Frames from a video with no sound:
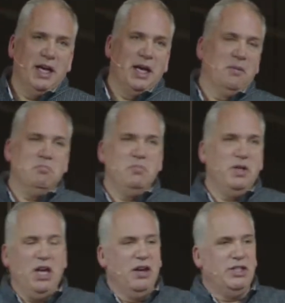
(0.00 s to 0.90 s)

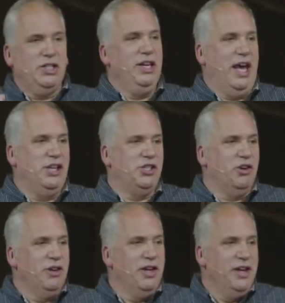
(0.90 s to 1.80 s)
um, young
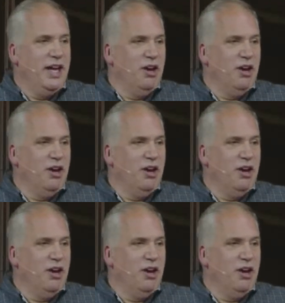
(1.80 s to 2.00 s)
teenager,